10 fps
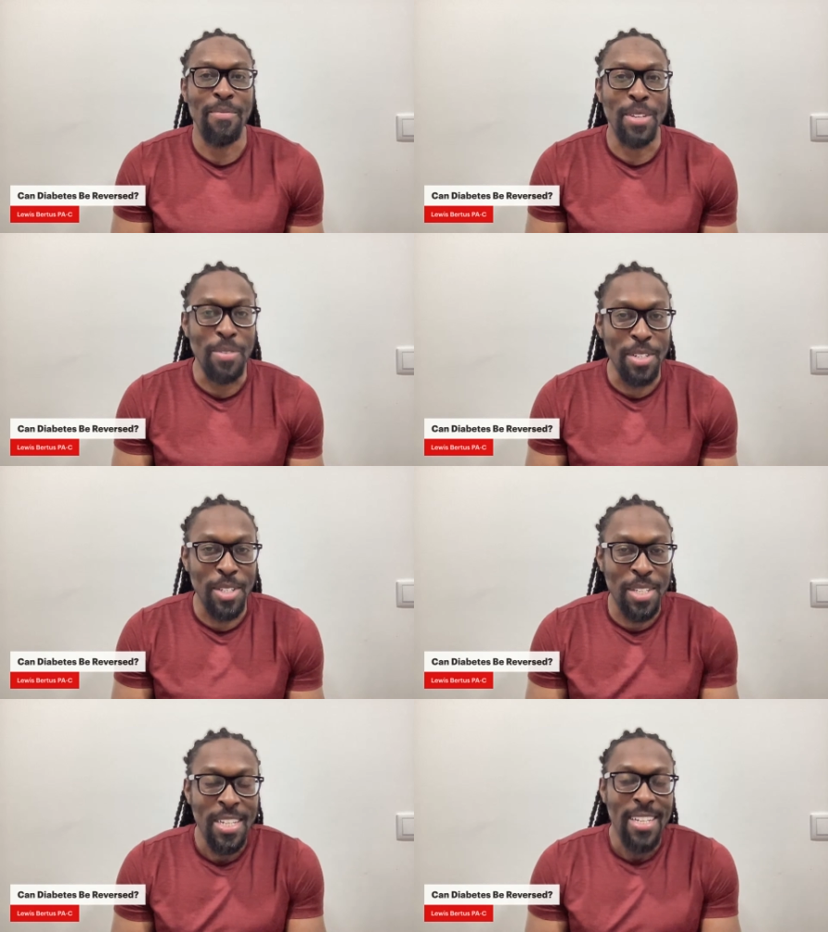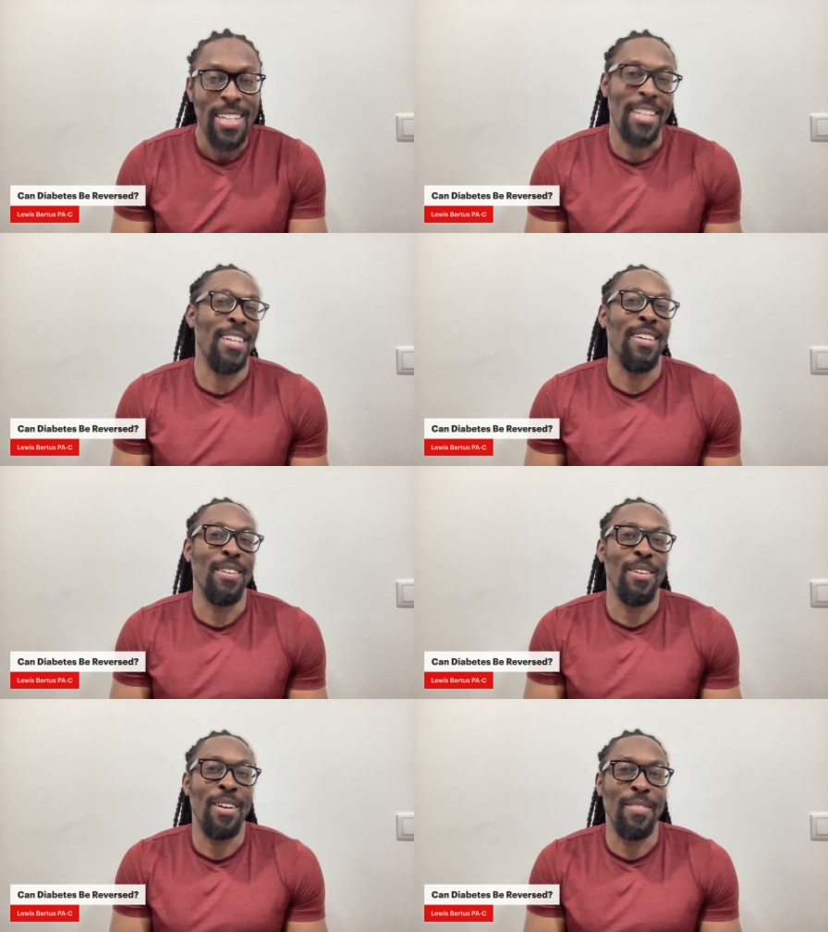viewers
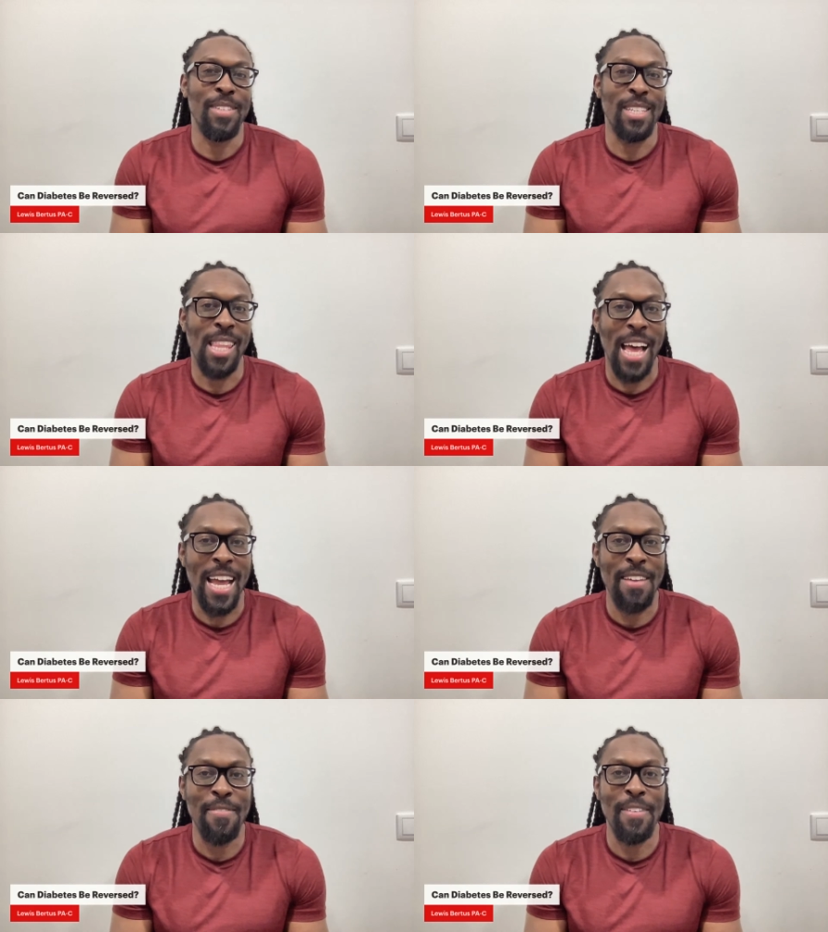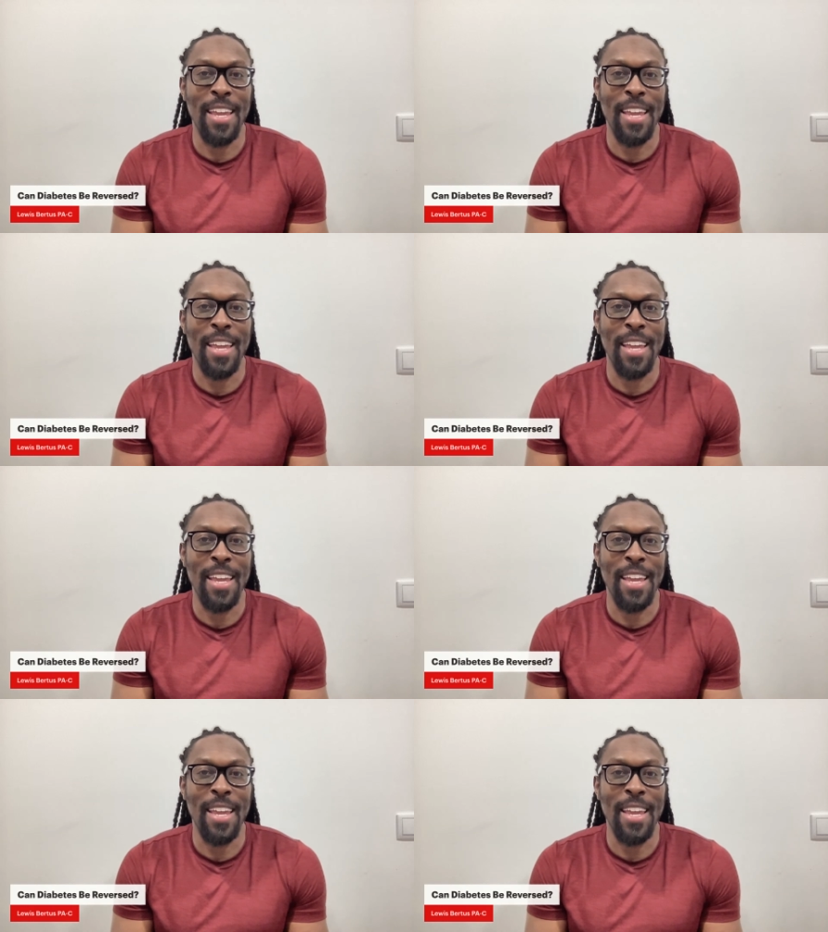of this live,